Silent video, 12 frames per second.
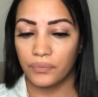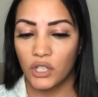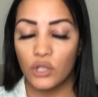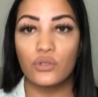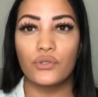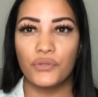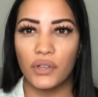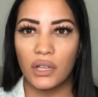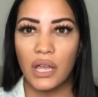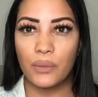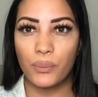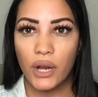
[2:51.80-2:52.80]
you do feel a
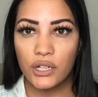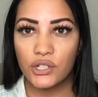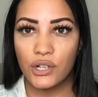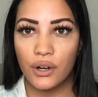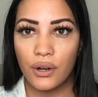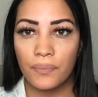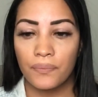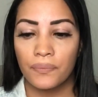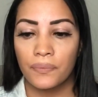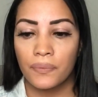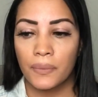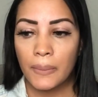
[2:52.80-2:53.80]
lot of pressure.
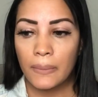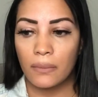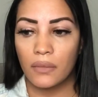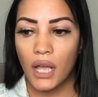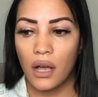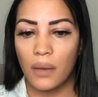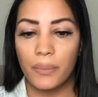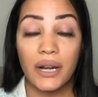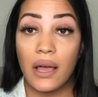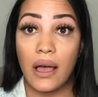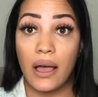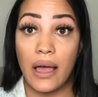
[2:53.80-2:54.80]

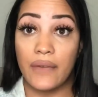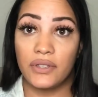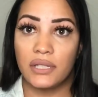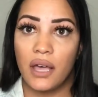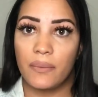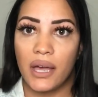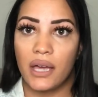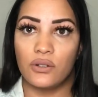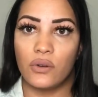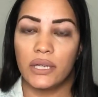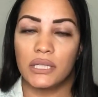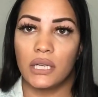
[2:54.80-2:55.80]
But at the time, I had
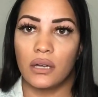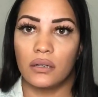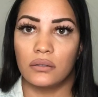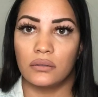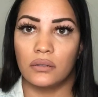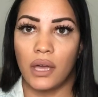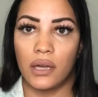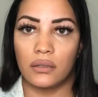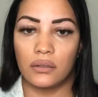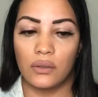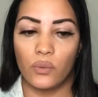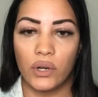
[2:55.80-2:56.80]
no idea that
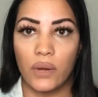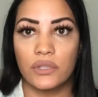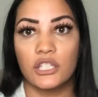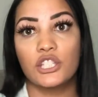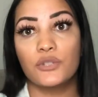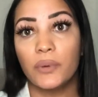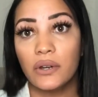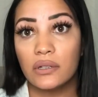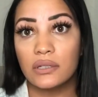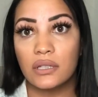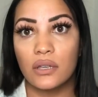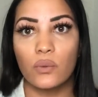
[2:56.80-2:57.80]
what I was
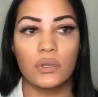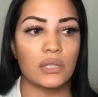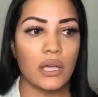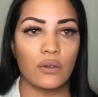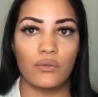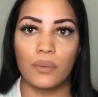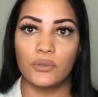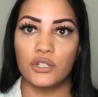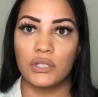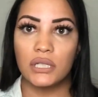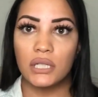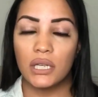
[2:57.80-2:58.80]
experiencing was a
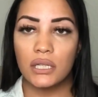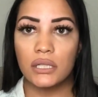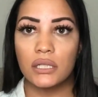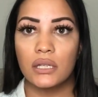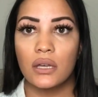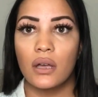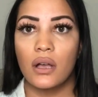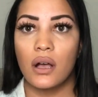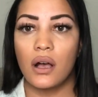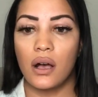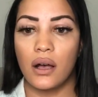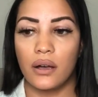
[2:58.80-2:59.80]
ruptured cyst.
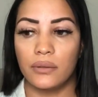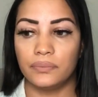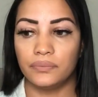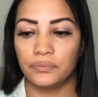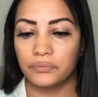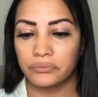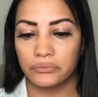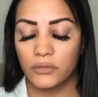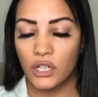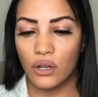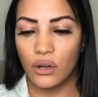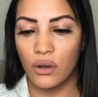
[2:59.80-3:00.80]

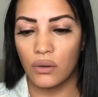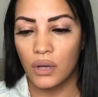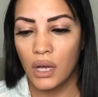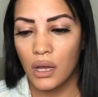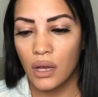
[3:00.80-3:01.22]
You know,